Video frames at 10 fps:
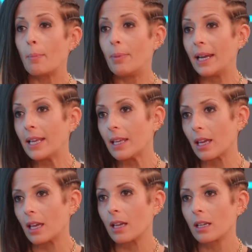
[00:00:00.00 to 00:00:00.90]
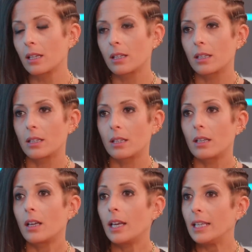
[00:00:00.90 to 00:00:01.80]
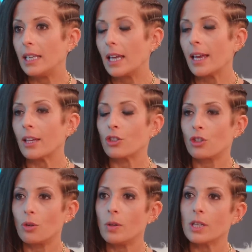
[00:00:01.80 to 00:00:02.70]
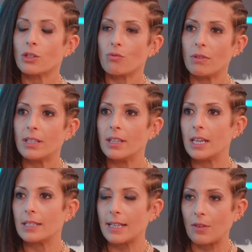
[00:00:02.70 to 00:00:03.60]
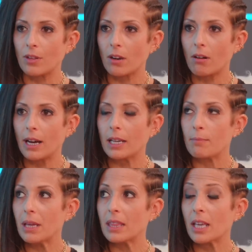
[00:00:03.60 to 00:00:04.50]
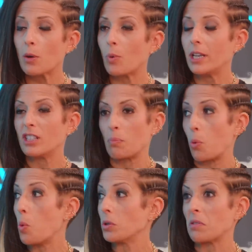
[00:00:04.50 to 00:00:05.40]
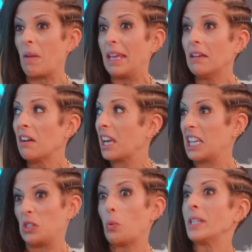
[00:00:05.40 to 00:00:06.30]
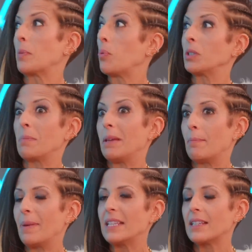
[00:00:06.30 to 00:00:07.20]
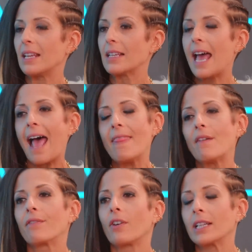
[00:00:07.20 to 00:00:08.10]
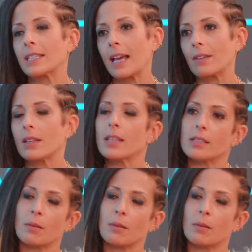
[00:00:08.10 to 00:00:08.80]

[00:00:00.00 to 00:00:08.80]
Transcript: blinking a year, two years, three years down the line, me thinking, well, he supports me. Like he's always supported me in business. And then finding out that there's